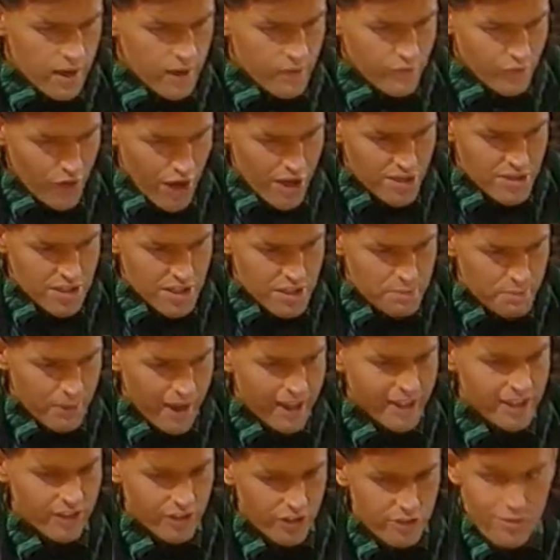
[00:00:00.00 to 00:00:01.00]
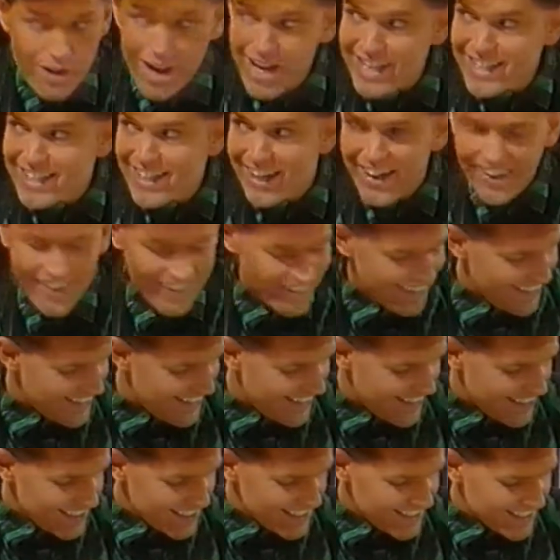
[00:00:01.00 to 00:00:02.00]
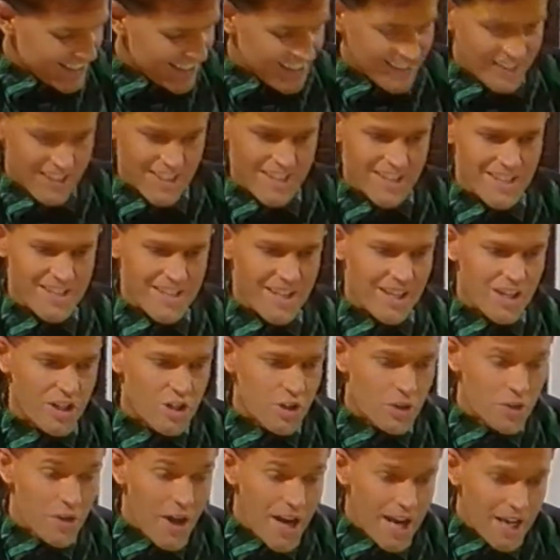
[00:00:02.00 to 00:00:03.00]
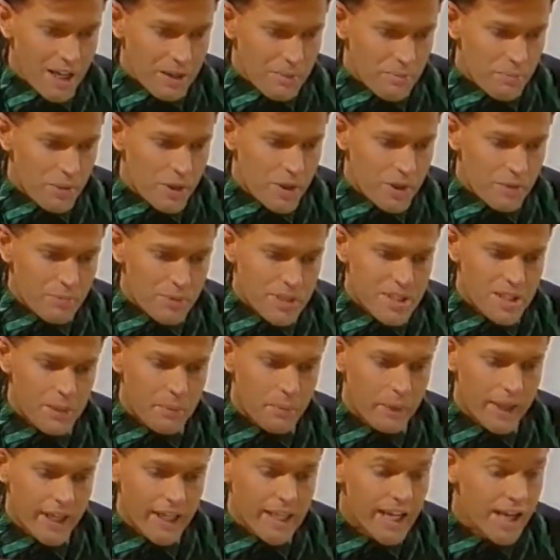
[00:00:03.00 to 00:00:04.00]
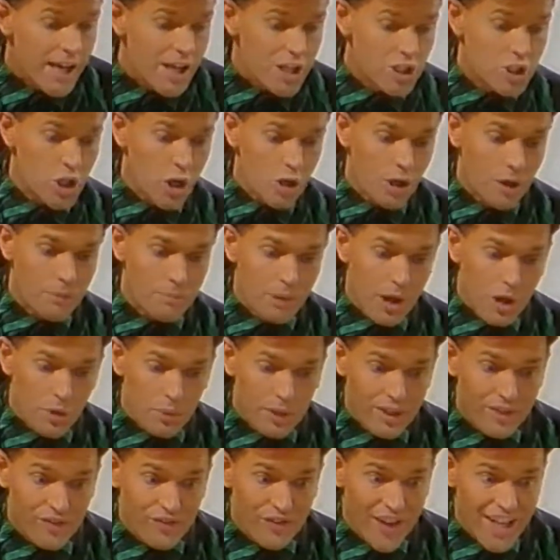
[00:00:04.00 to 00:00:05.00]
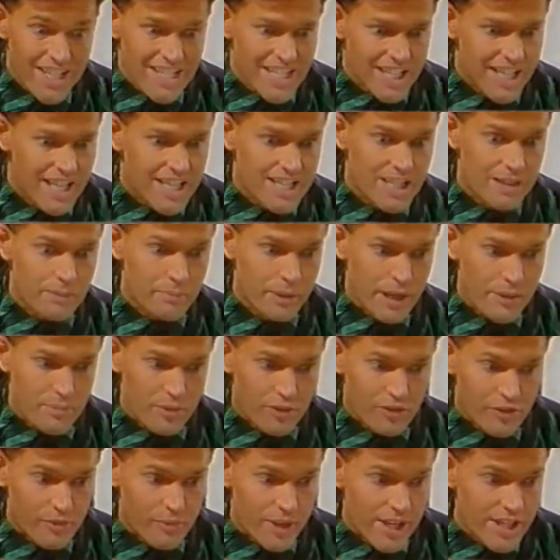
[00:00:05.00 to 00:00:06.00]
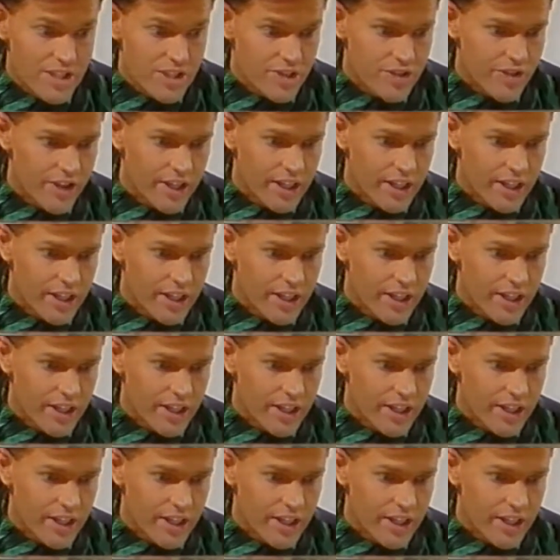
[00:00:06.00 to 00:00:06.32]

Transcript: Francis Bacon, the writer. This is a great book, Mr. P. Chock a hmm. block with fascinating people from history.